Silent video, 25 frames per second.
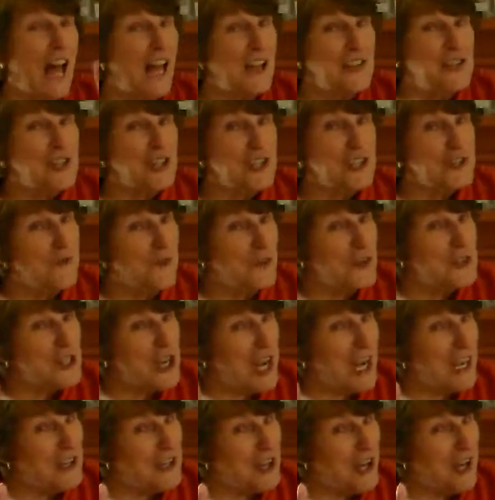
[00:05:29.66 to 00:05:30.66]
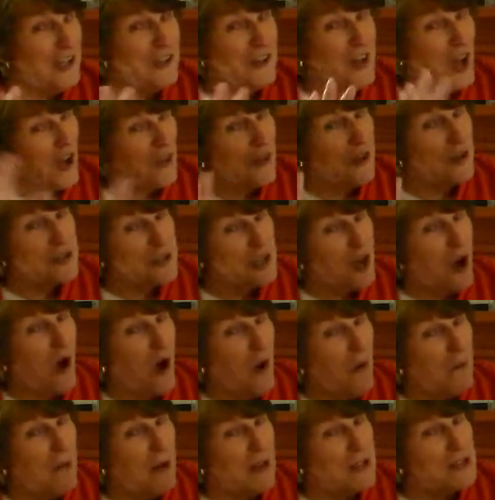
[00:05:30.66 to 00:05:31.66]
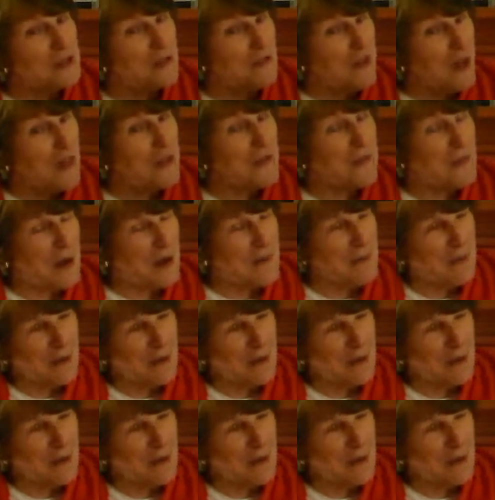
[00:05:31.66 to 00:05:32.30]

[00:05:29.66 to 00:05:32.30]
not just Virginia. No, there's a whole bunch of other